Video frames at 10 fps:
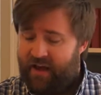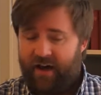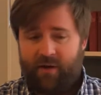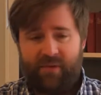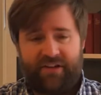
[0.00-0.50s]

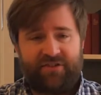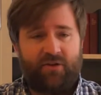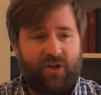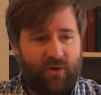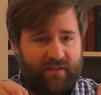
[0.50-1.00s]
And
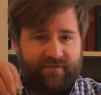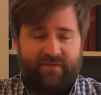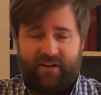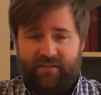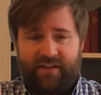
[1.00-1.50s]
so you have
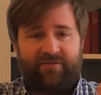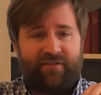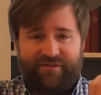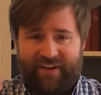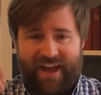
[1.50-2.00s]

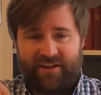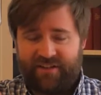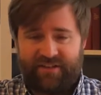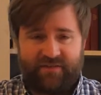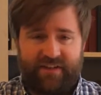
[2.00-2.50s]
different
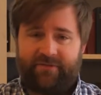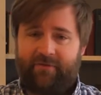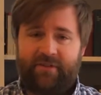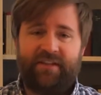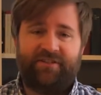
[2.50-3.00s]
factions of
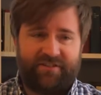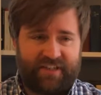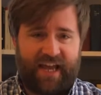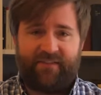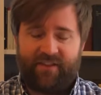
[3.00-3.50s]
different
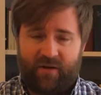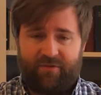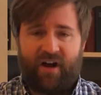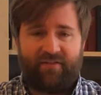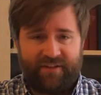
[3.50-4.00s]
religions have their
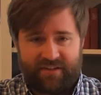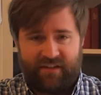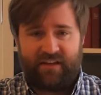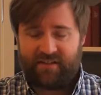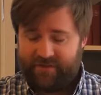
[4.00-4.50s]
prophets
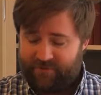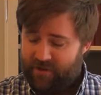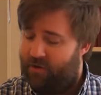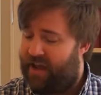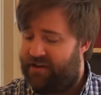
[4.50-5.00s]
in these different
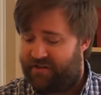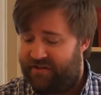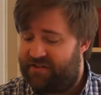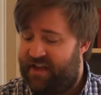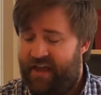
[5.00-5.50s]

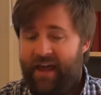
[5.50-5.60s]
locations.